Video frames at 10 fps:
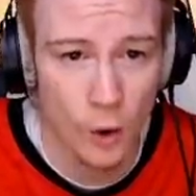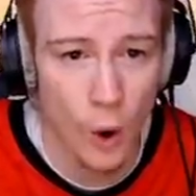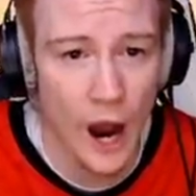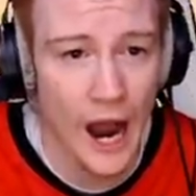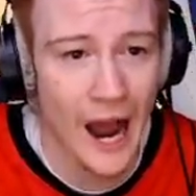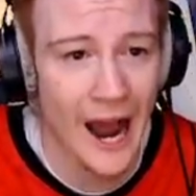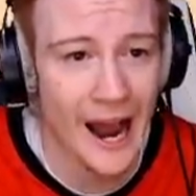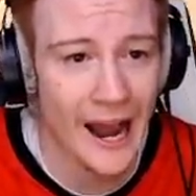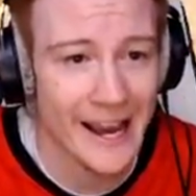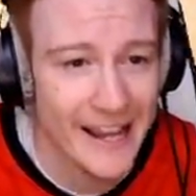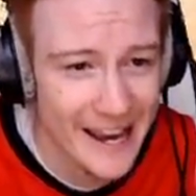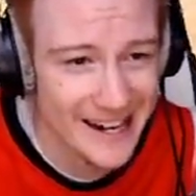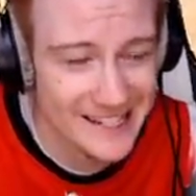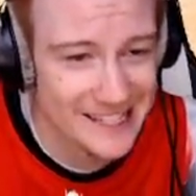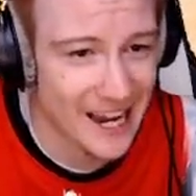Kawhi in
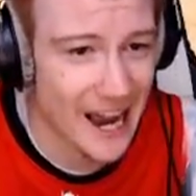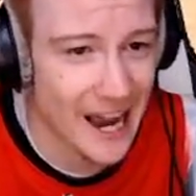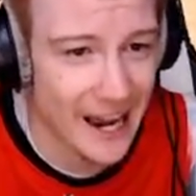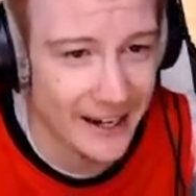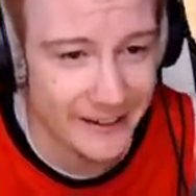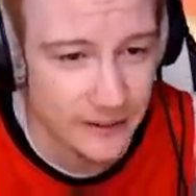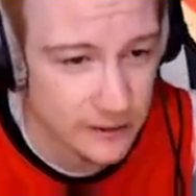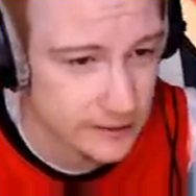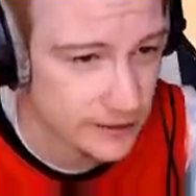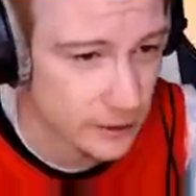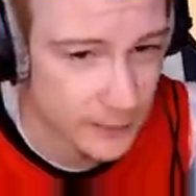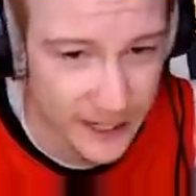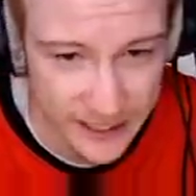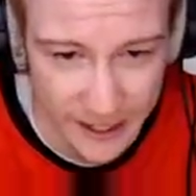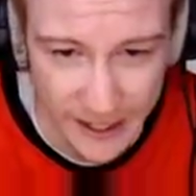his eye. Oh,
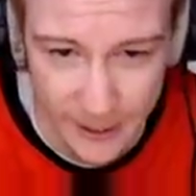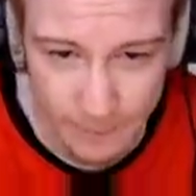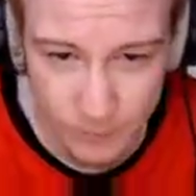my God.